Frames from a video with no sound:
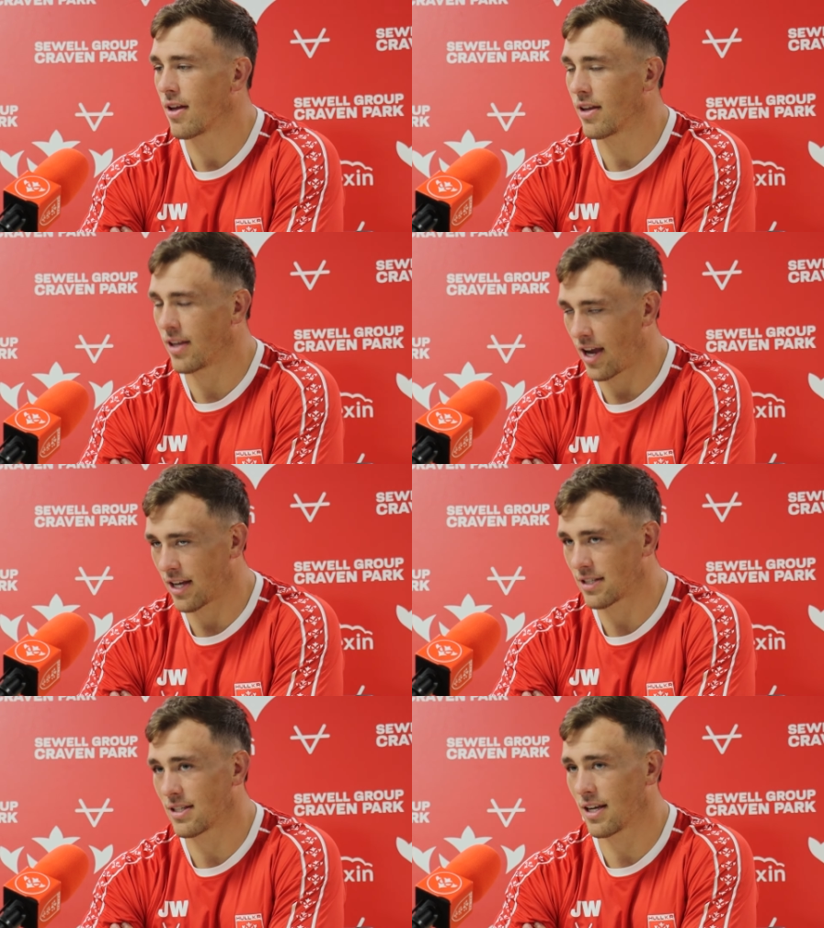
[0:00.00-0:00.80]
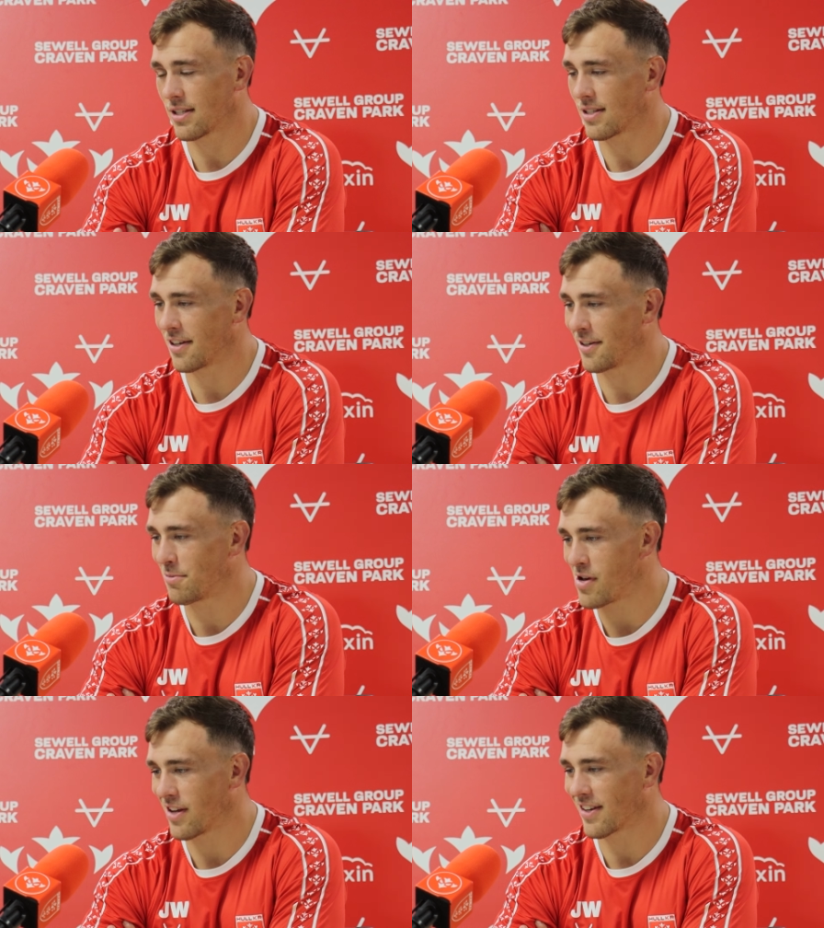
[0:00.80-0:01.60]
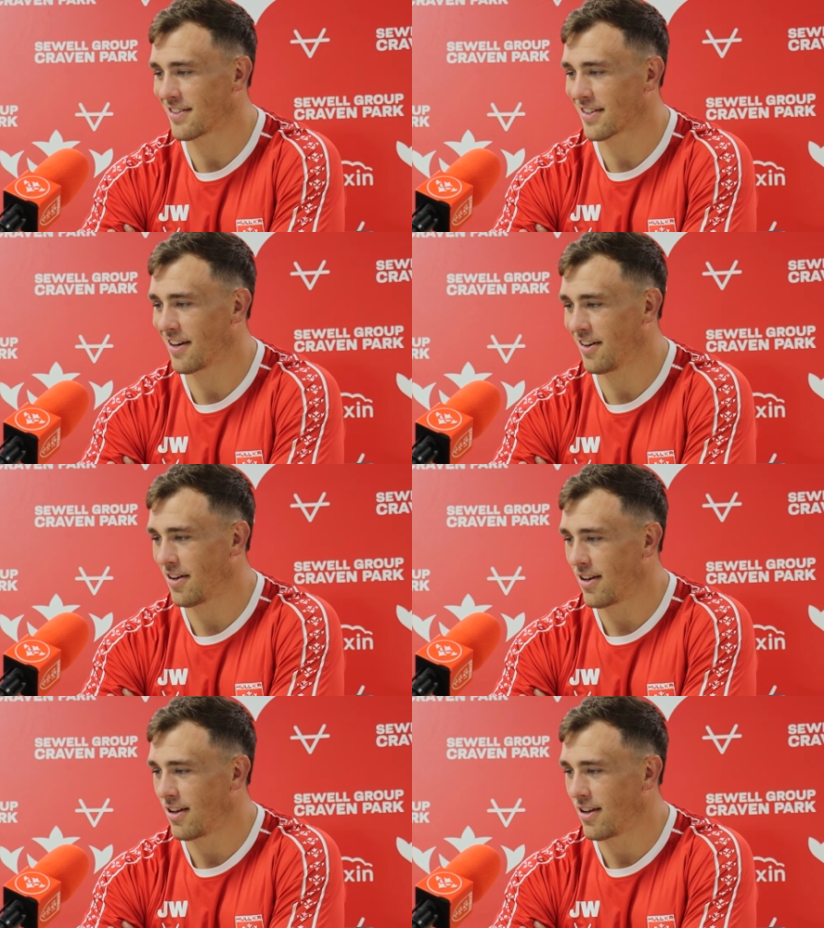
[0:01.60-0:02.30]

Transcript: Yes, I did play against Cal.